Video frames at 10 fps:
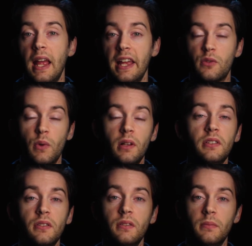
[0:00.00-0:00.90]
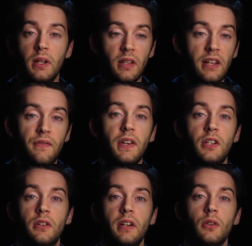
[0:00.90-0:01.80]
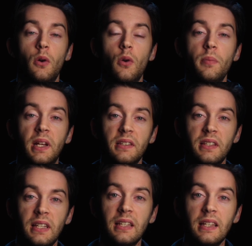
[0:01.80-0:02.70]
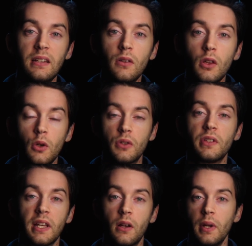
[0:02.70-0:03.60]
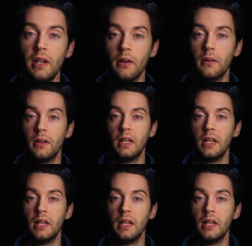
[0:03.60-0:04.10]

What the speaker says: as well as a light fixture as a whole, because it looks like a window.